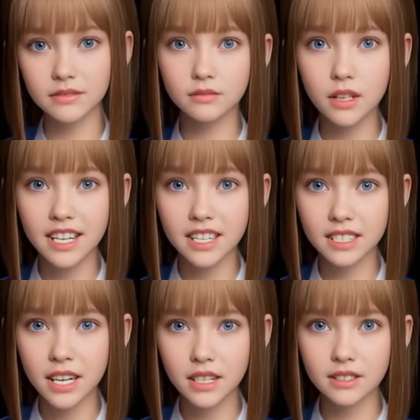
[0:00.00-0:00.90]
Money
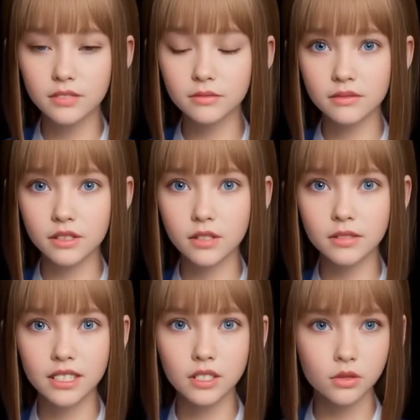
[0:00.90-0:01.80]
talk.
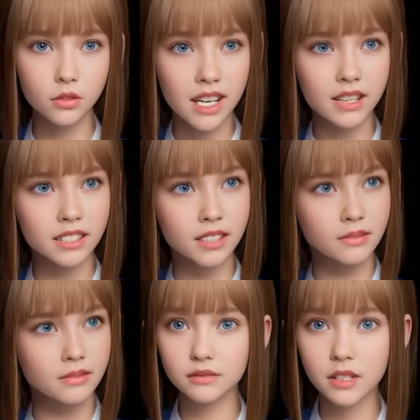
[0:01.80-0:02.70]
Criminal walk.
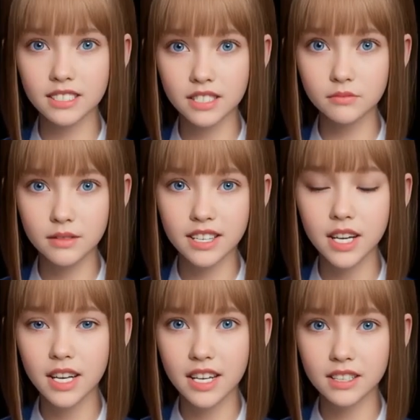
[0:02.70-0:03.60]
Must have been
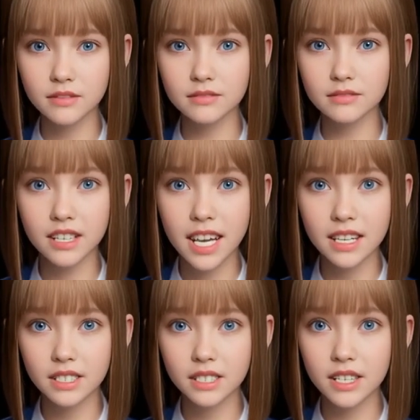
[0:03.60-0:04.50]
hot.
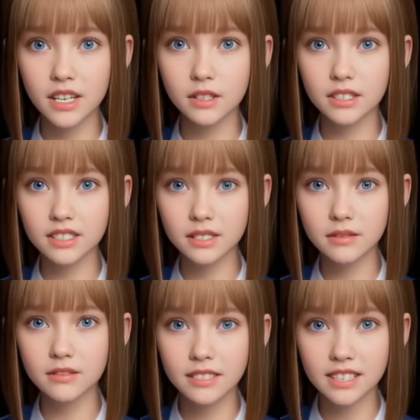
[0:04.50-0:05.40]
Next news.
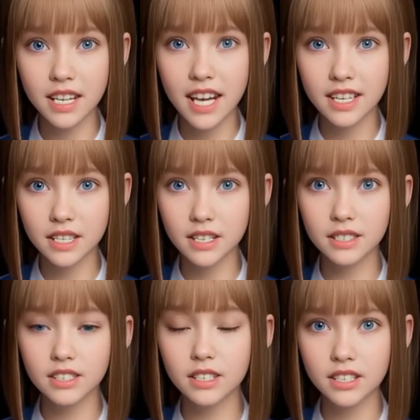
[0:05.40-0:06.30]

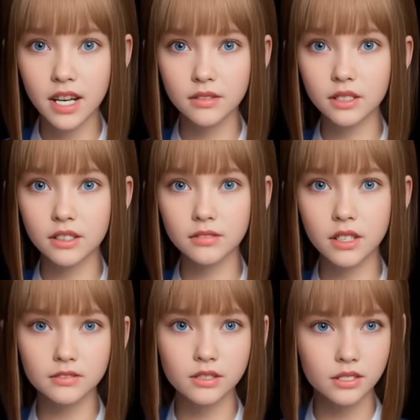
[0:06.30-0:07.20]
Scientists discover,
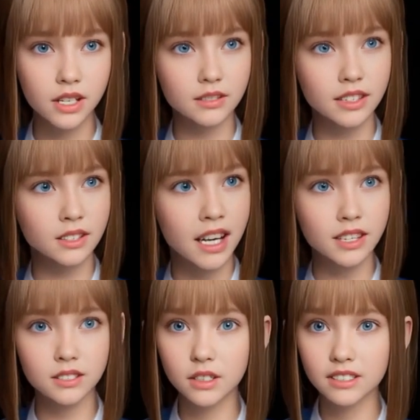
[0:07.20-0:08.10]
overlooked,
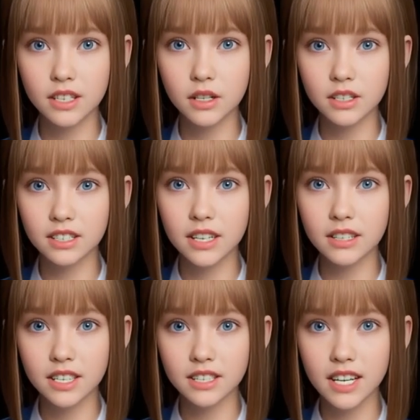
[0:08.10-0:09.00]
natural
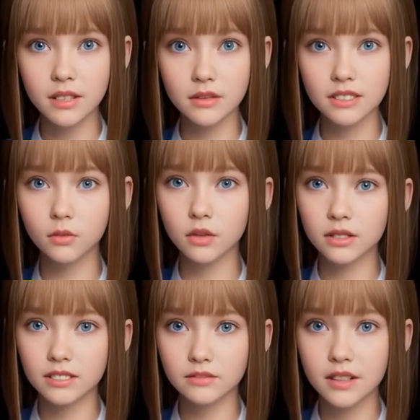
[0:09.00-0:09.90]
solution to some of the
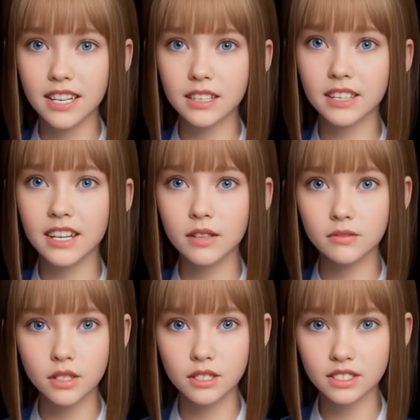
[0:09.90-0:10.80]
world's biggest air
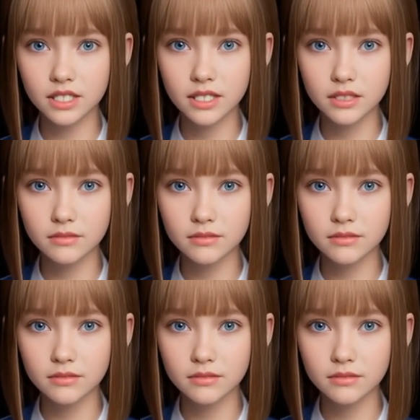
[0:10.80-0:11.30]
pollution